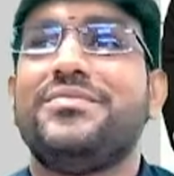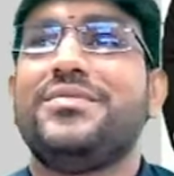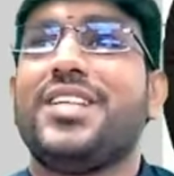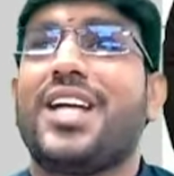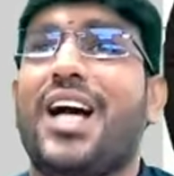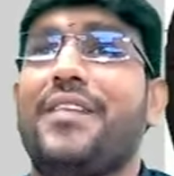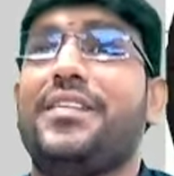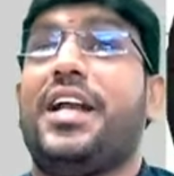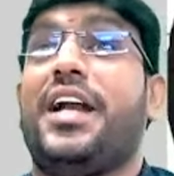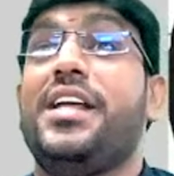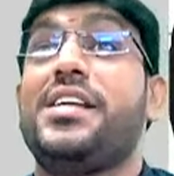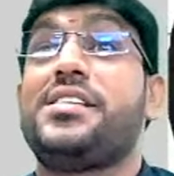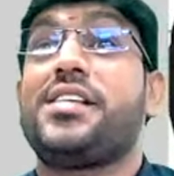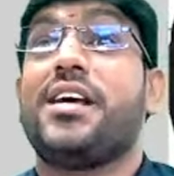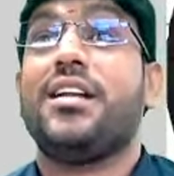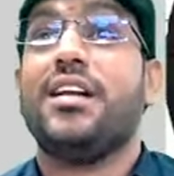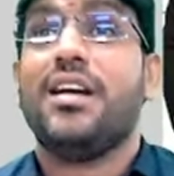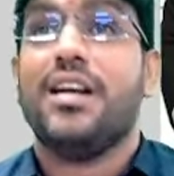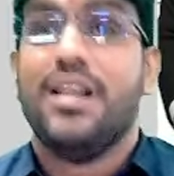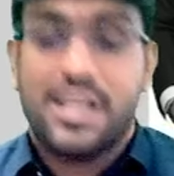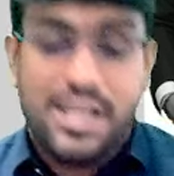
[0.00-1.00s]
Are we ready,
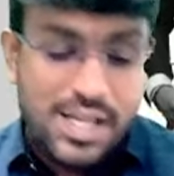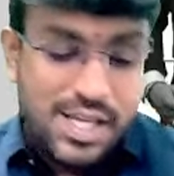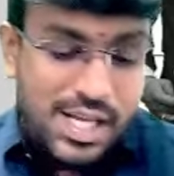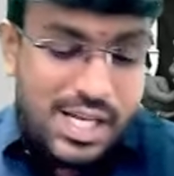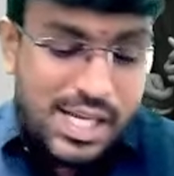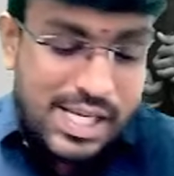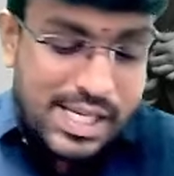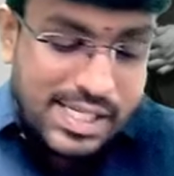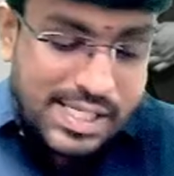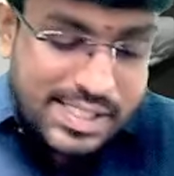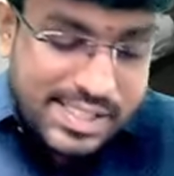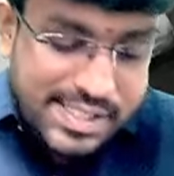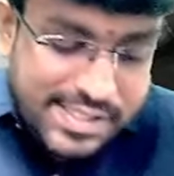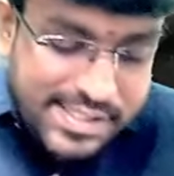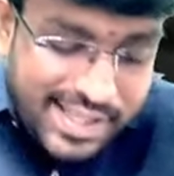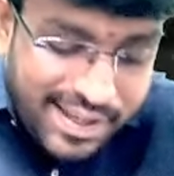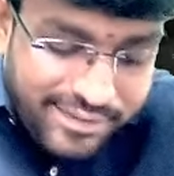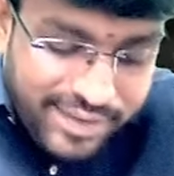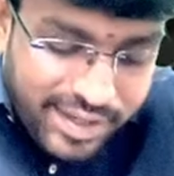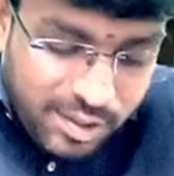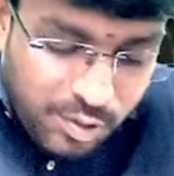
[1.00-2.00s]
sir?
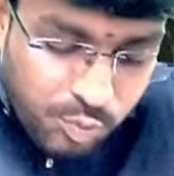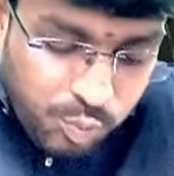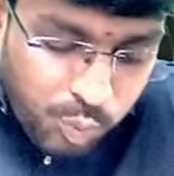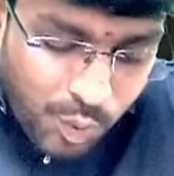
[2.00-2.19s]
7,